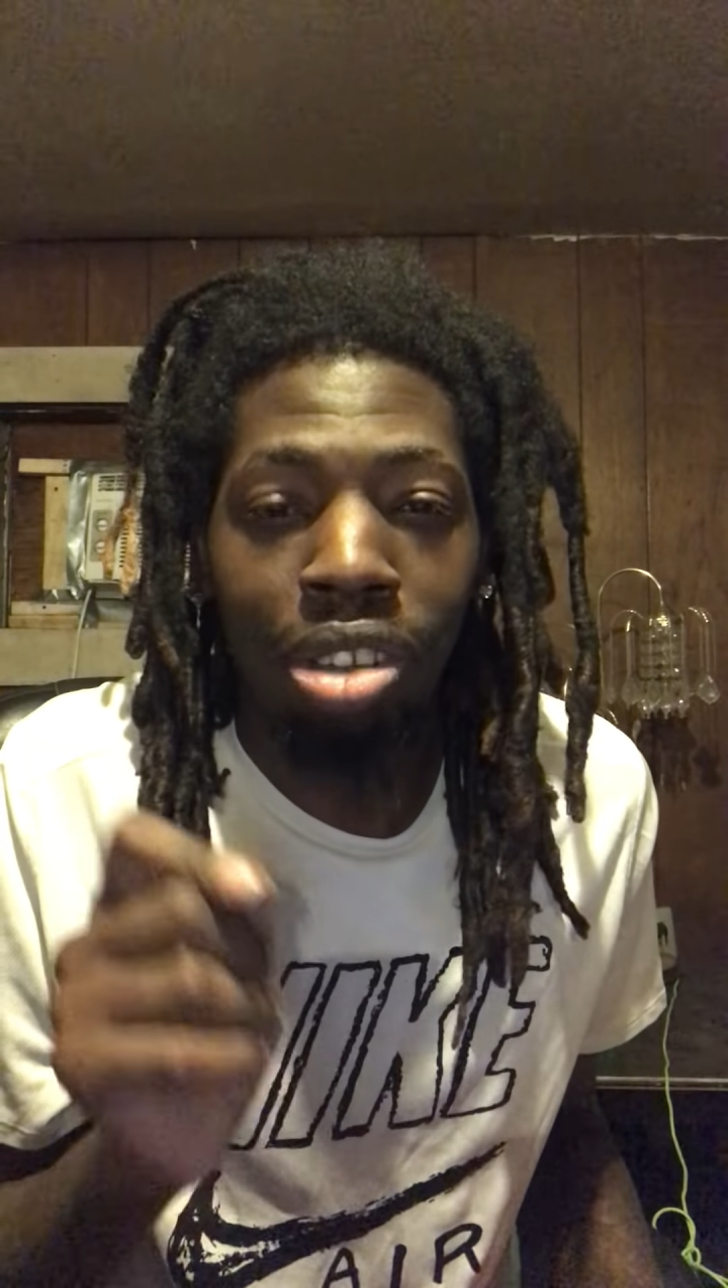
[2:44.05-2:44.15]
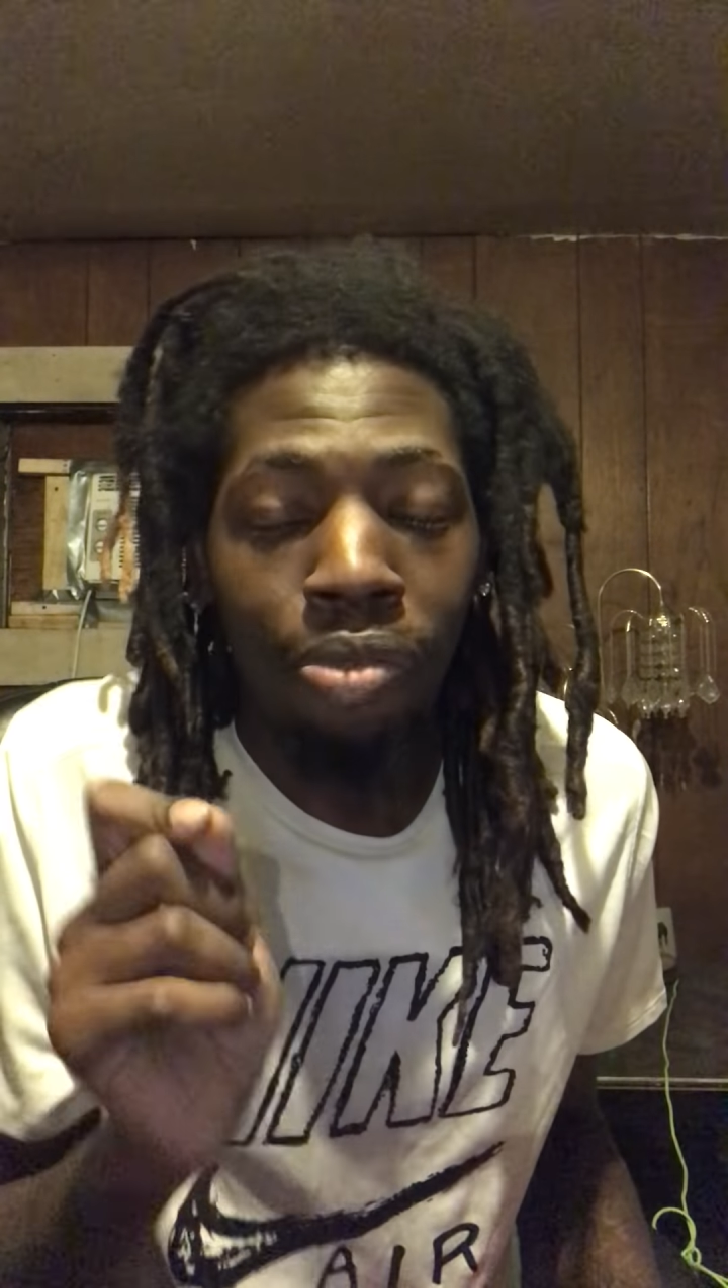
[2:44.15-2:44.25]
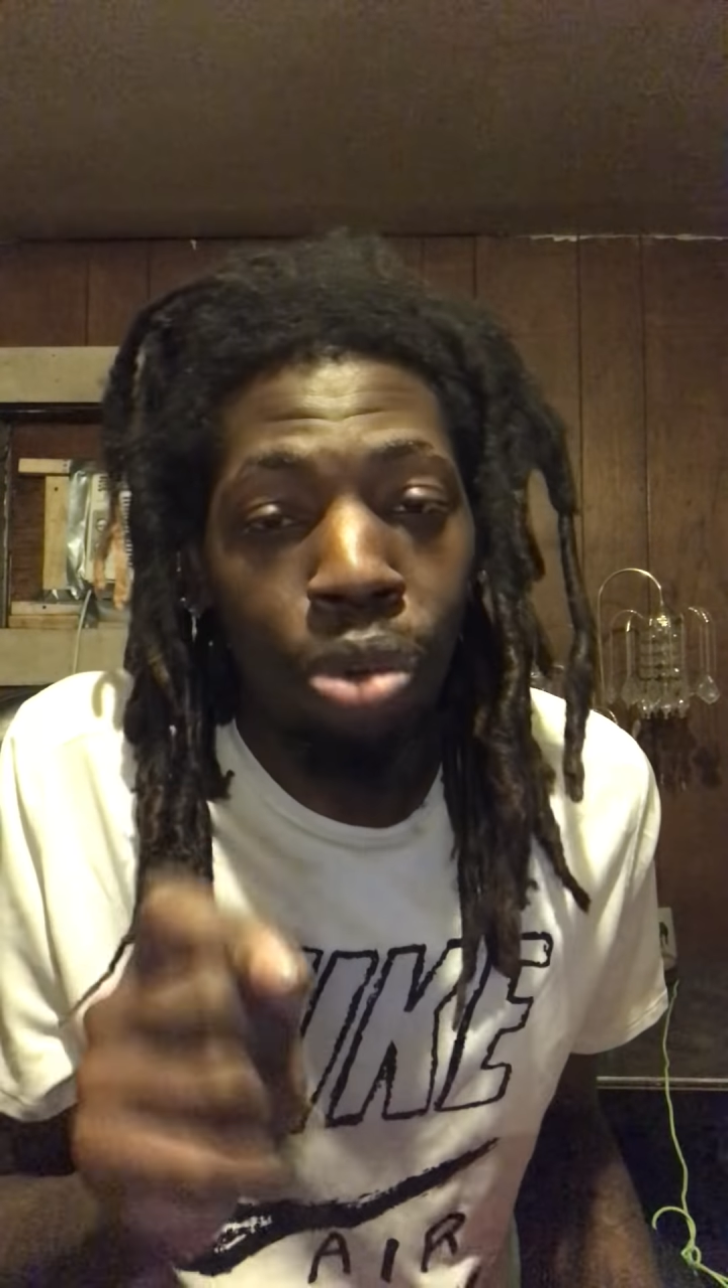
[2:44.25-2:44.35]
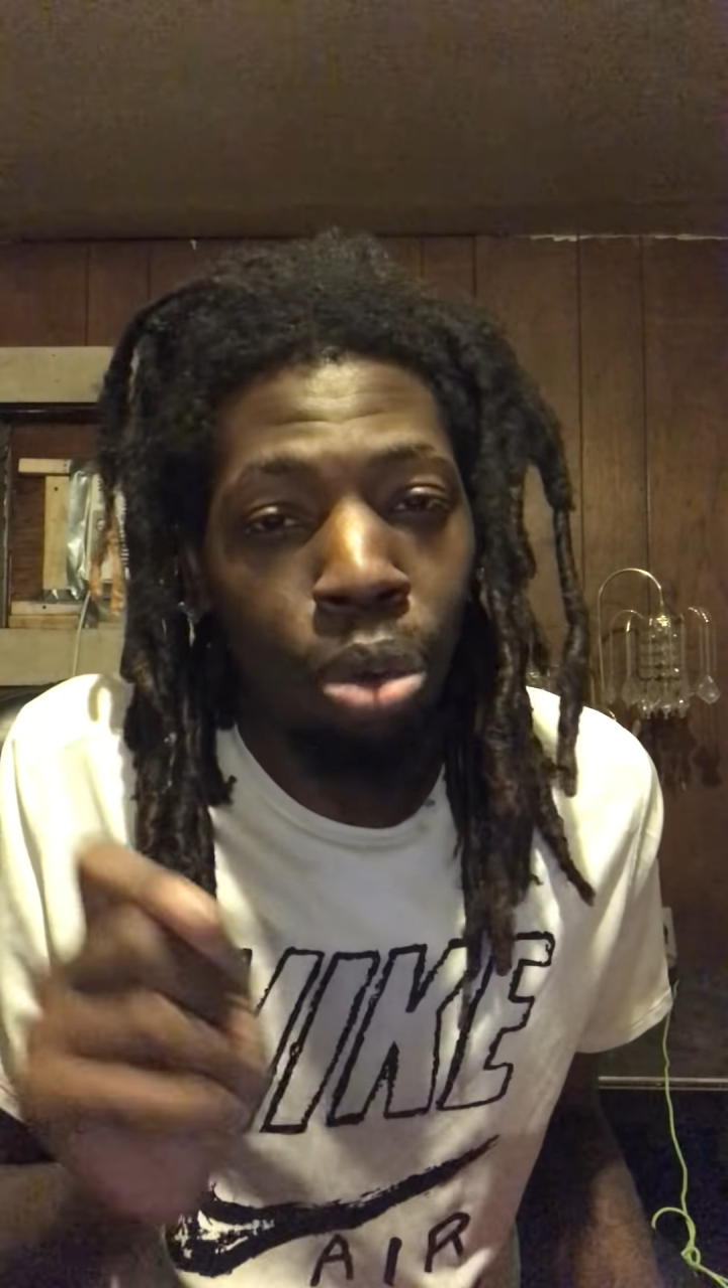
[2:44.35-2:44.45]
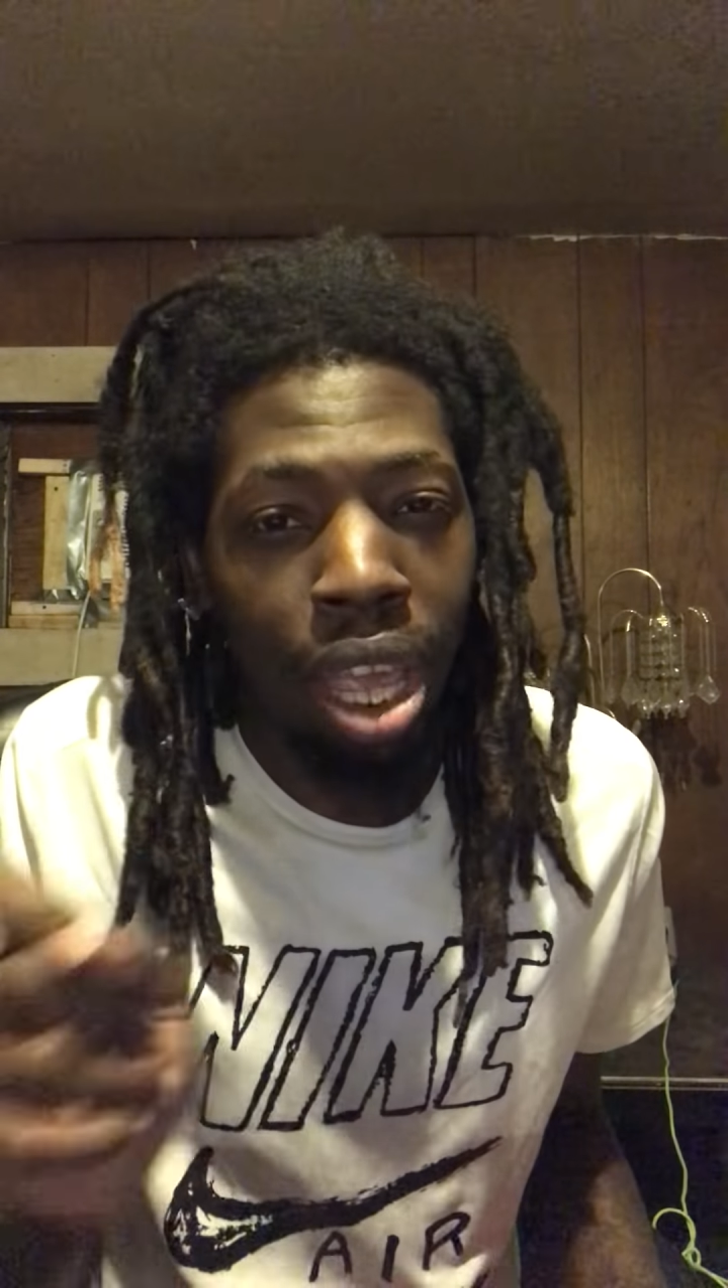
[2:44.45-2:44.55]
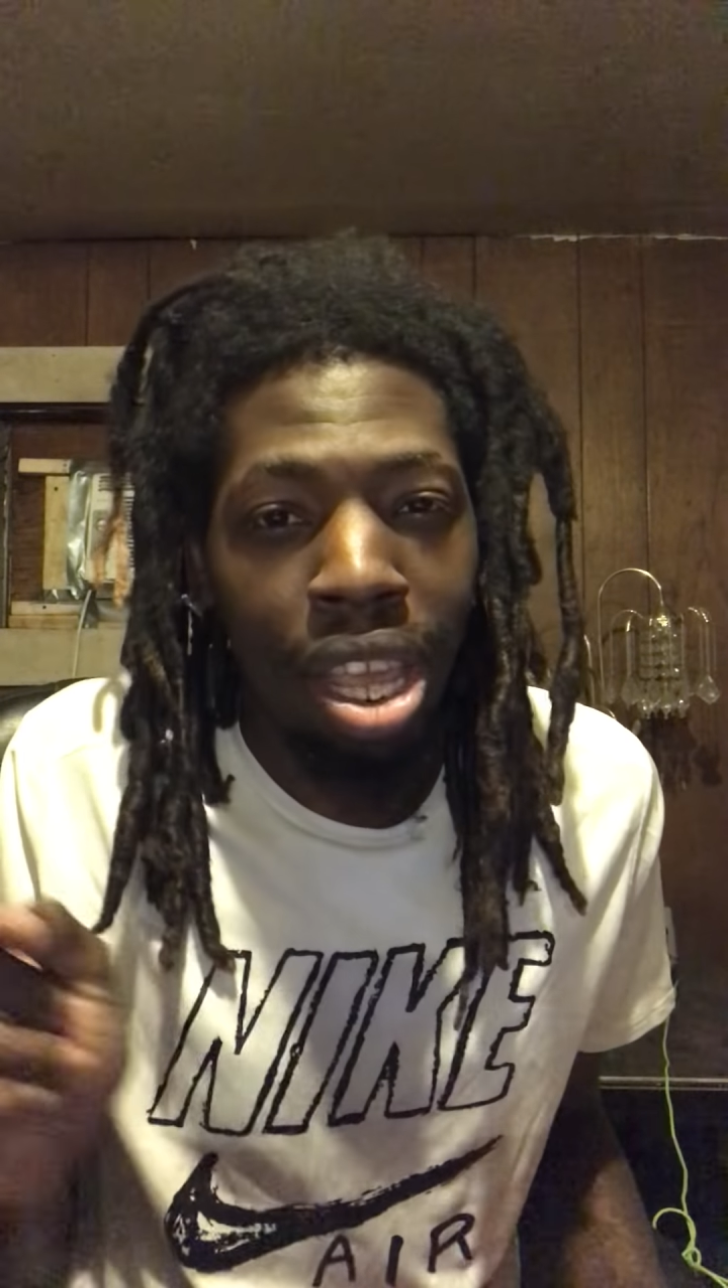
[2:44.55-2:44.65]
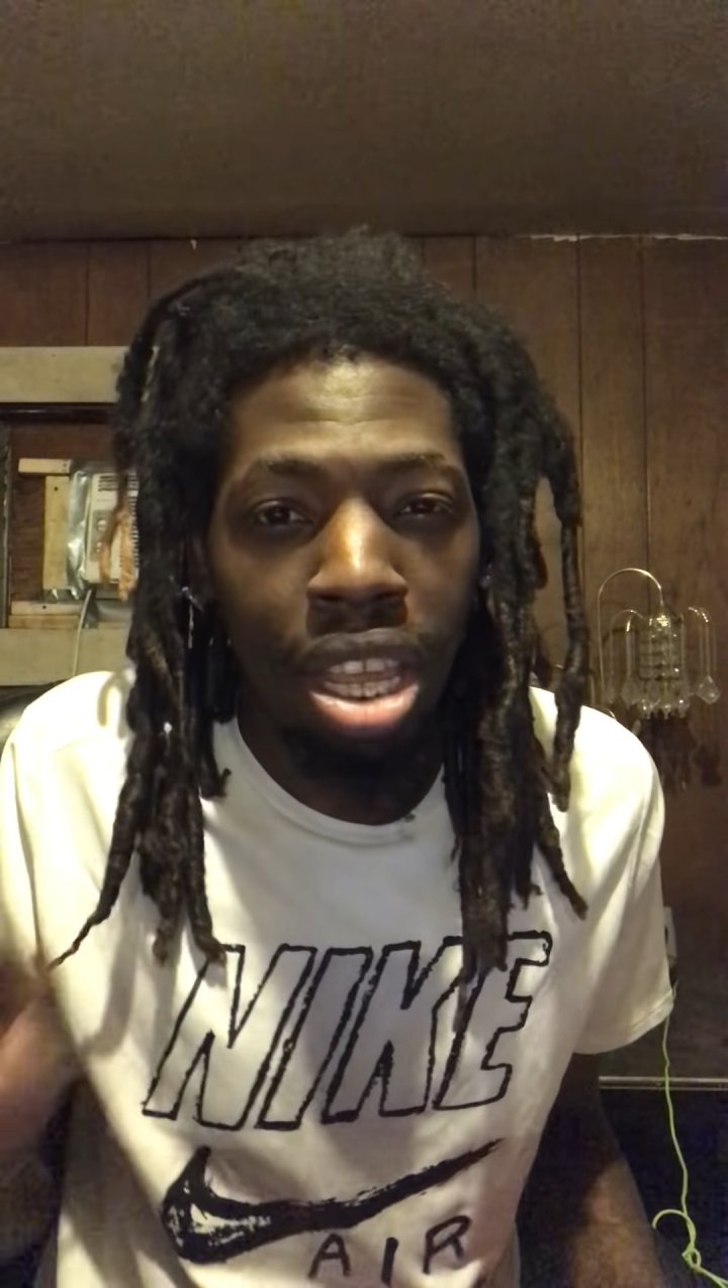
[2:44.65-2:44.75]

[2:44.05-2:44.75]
if you can't